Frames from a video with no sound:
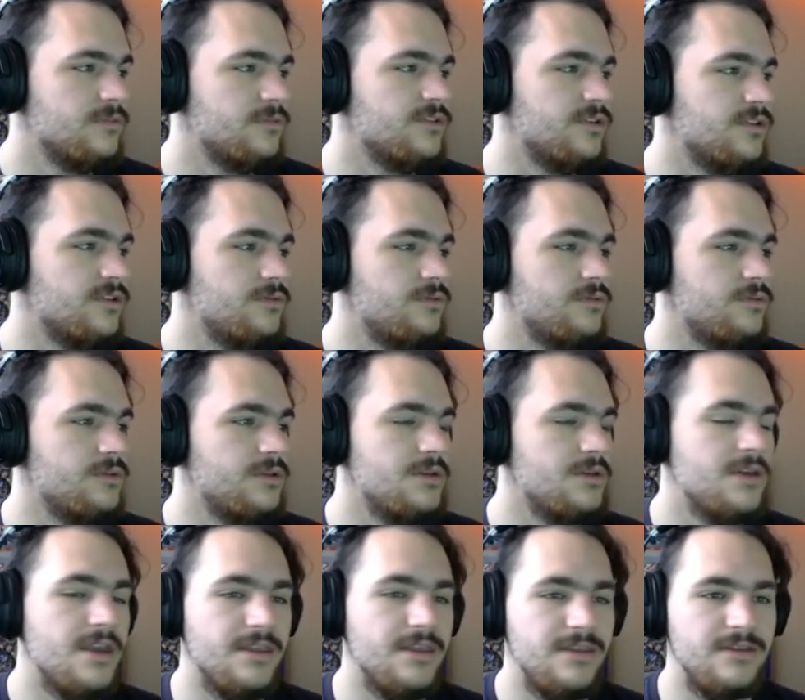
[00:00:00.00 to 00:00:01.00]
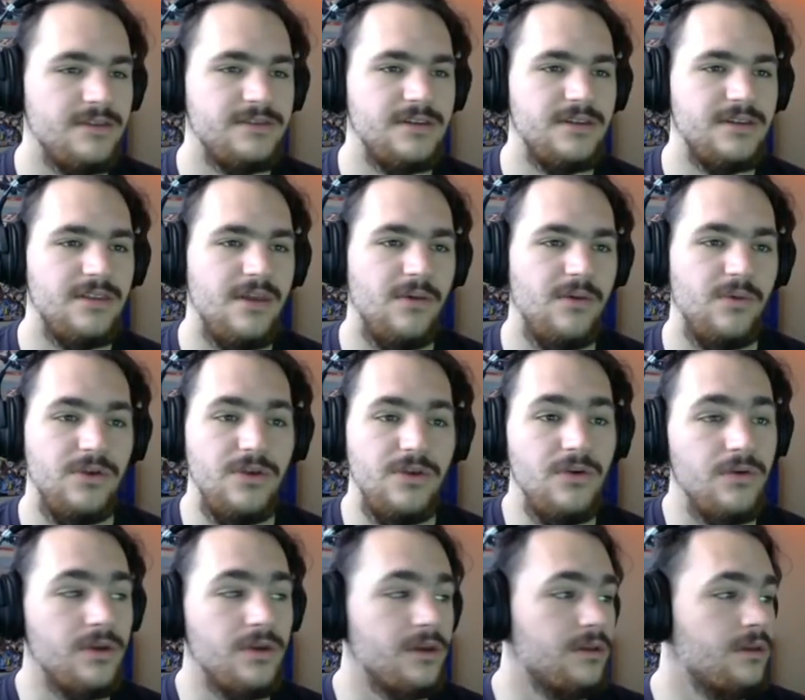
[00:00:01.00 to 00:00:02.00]
So you get this in, that way
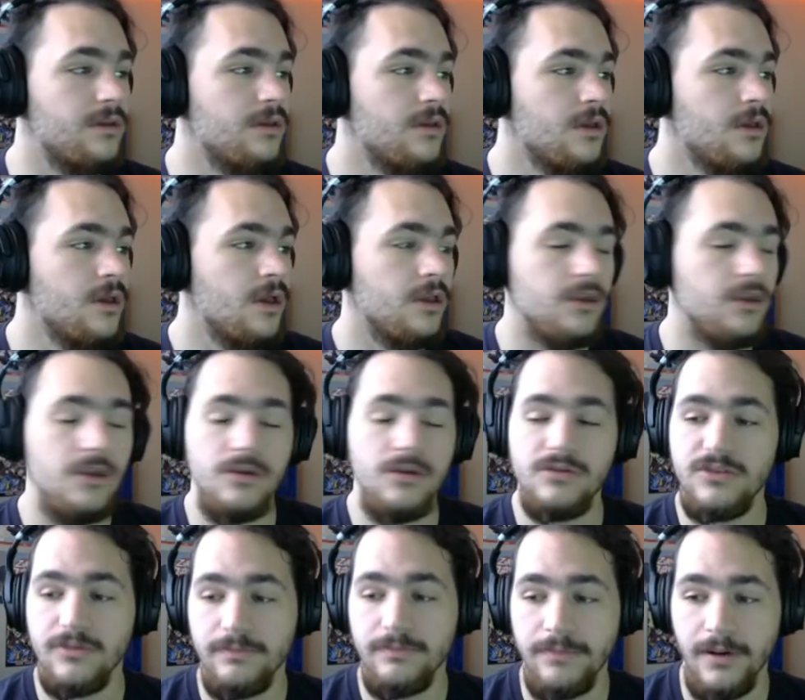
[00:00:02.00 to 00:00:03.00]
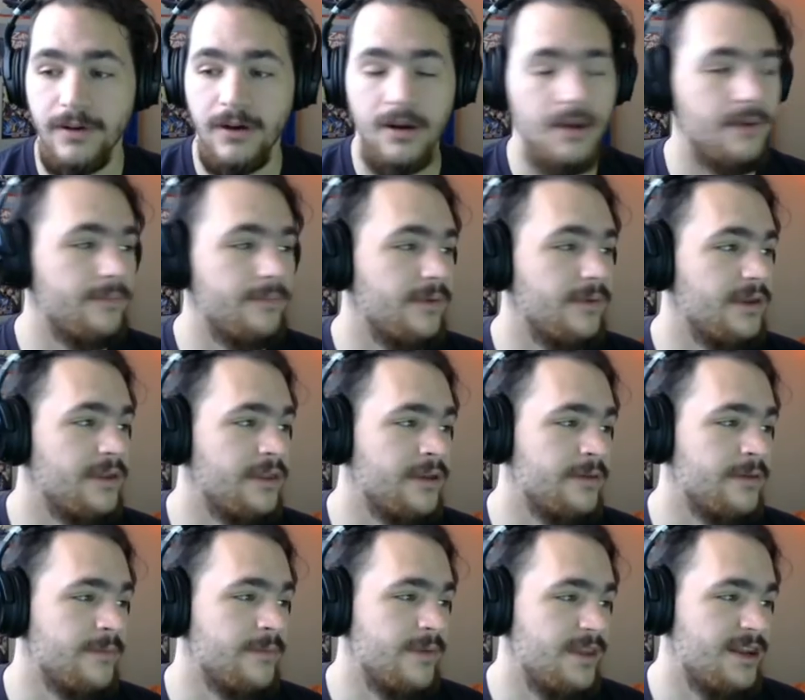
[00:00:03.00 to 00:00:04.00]
you can use your burn up and
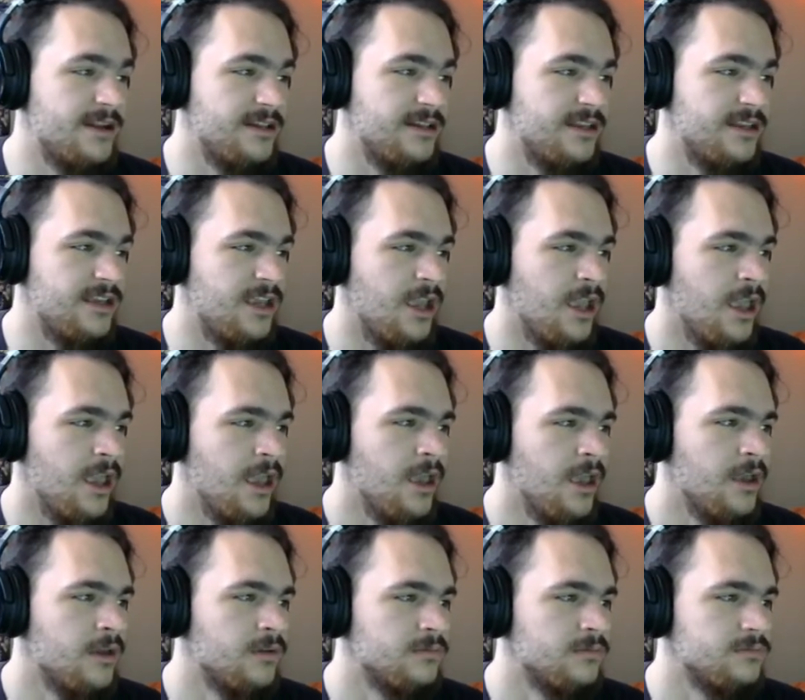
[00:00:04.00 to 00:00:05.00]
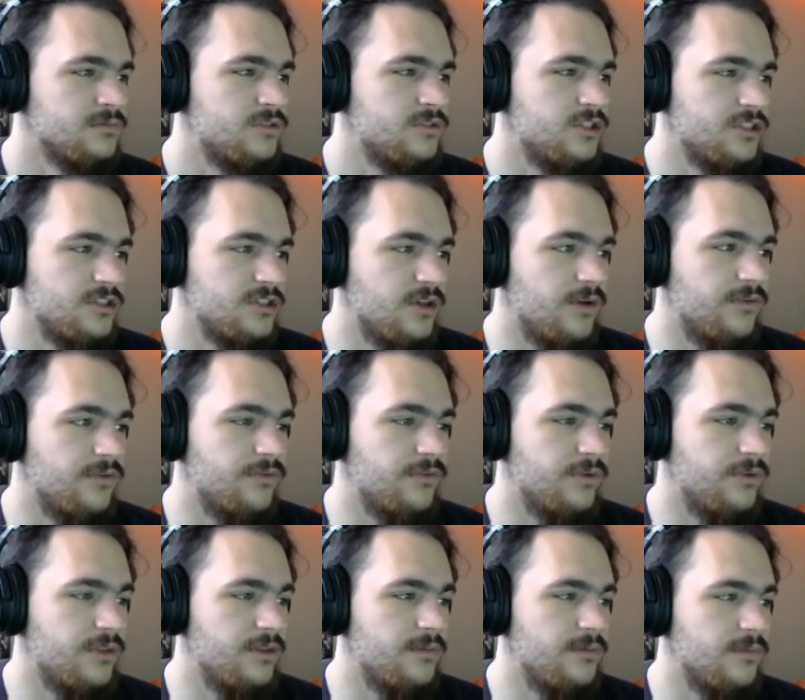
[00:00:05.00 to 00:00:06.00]
then immediately just go
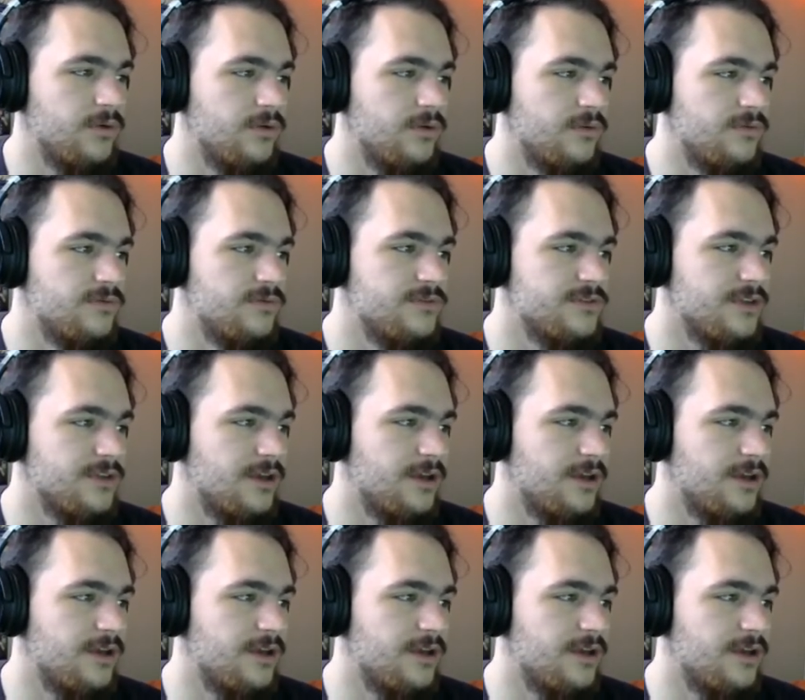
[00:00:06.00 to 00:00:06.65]
for the moves